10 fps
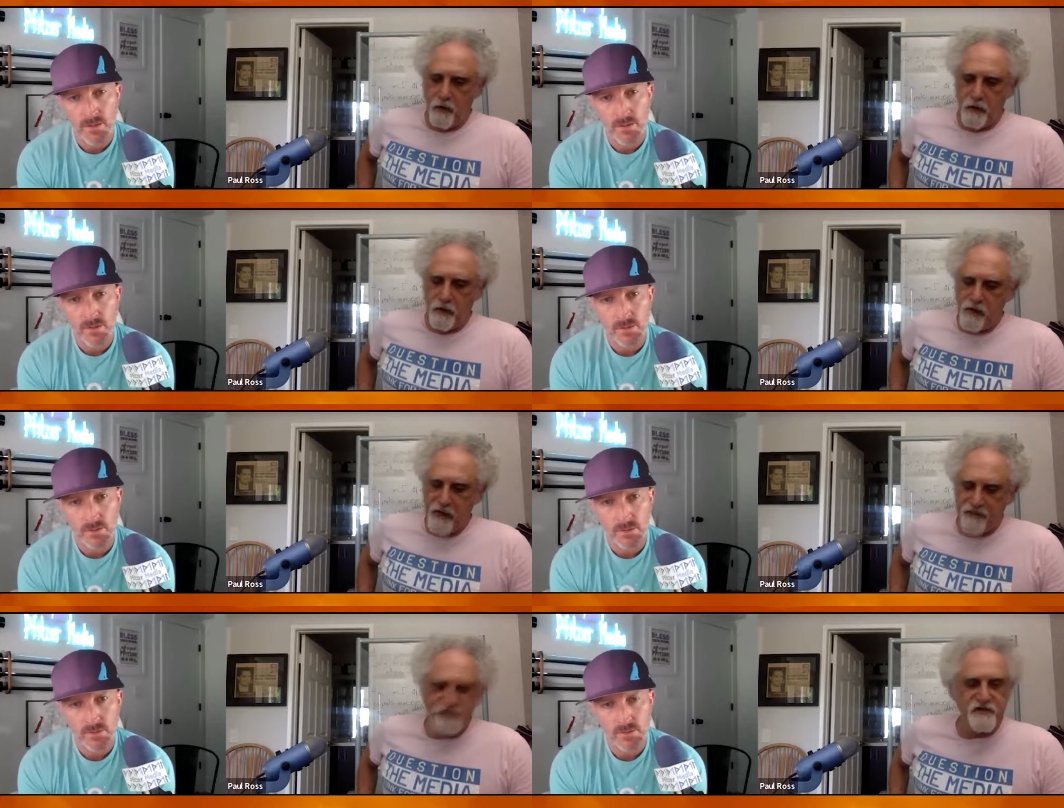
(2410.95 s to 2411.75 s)
Speaker 1: you
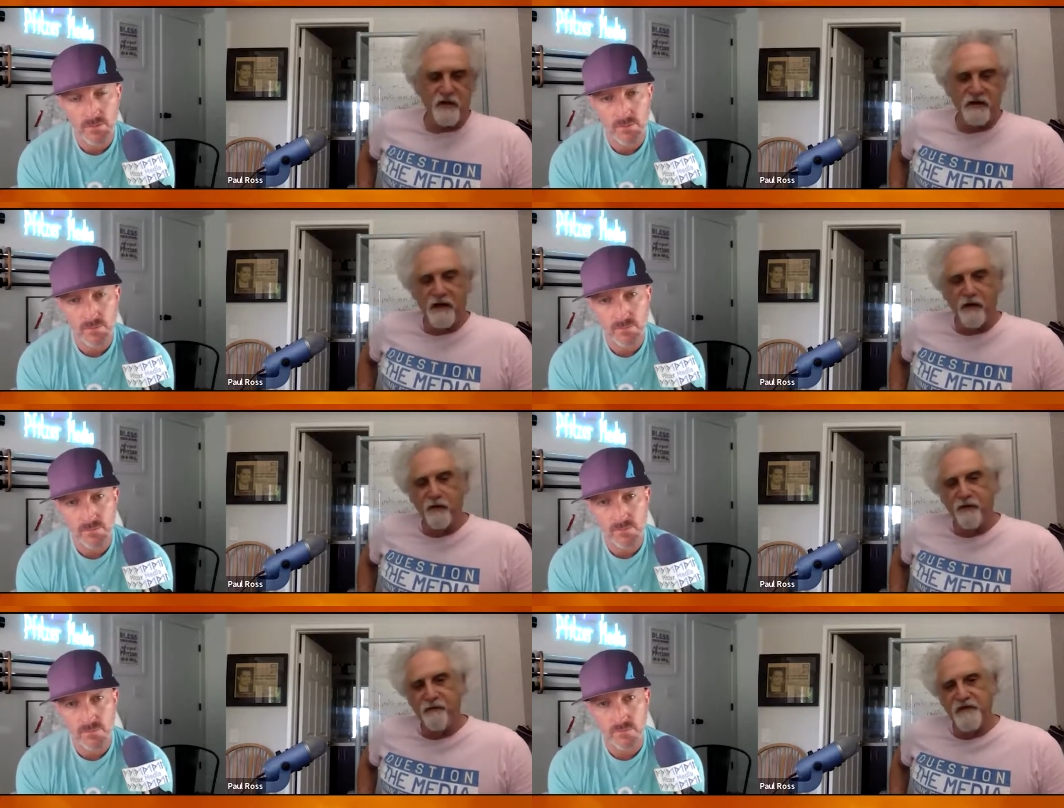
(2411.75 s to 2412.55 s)
have to start out
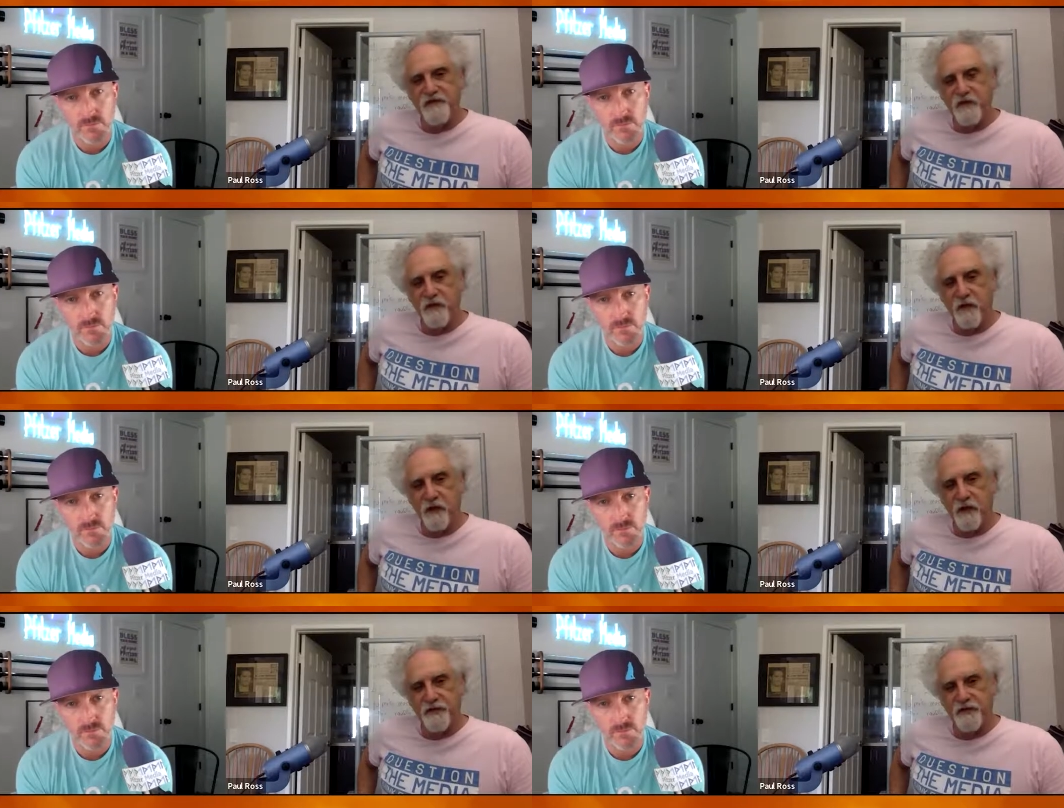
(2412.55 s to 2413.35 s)
with a basic
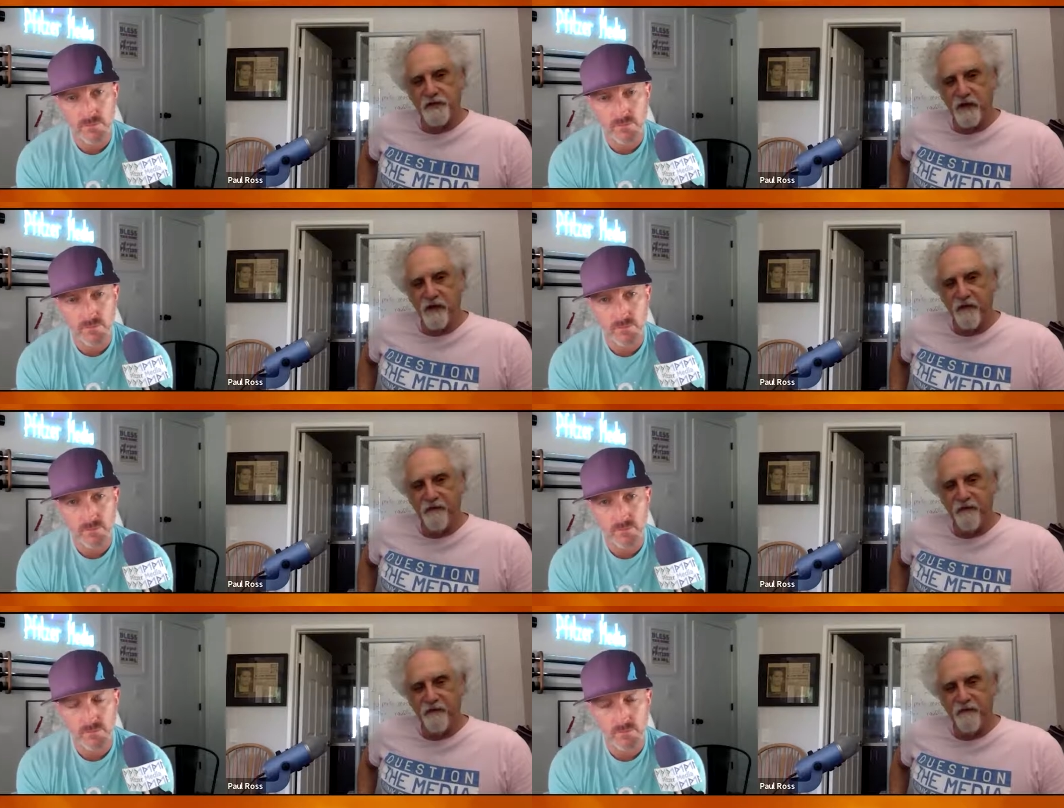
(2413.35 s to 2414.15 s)
knowledge of
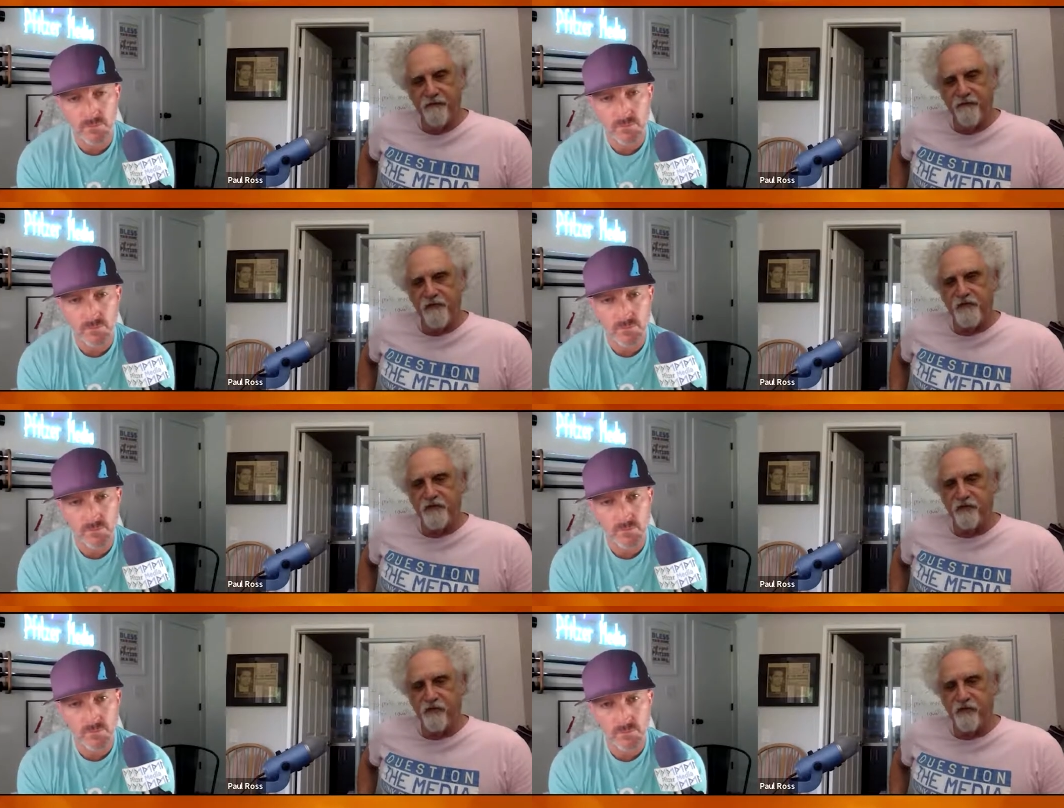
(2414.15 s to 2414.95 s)
first
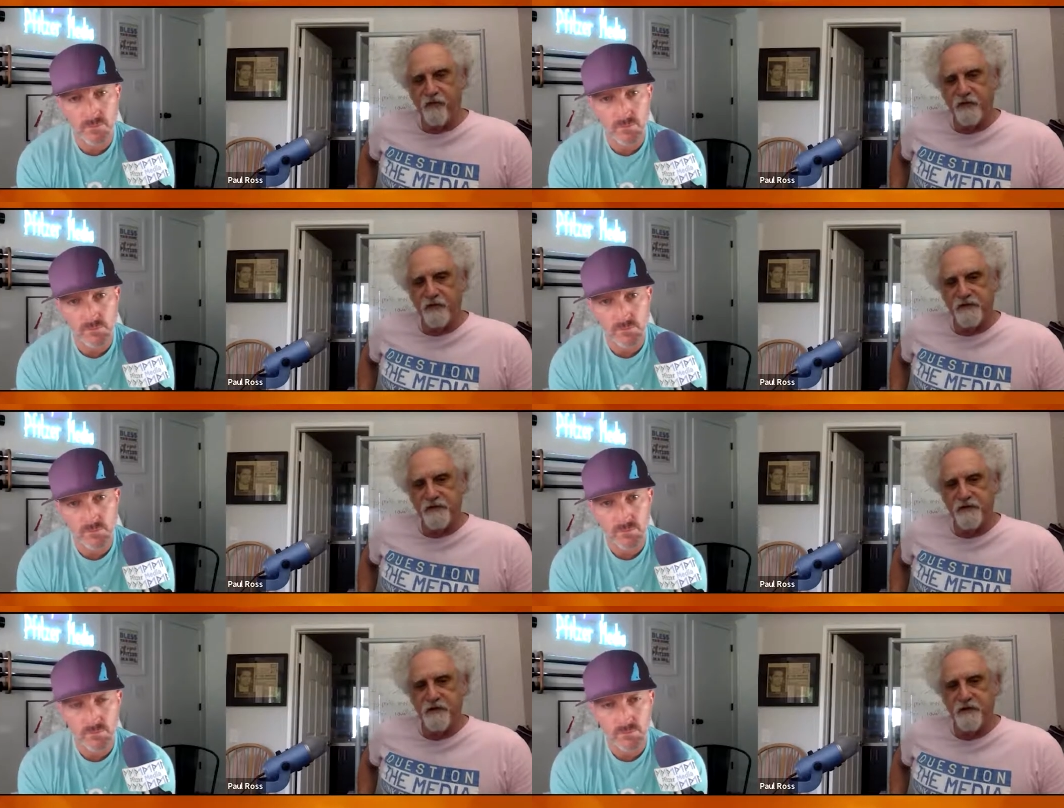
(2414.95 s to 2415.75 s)
and foremost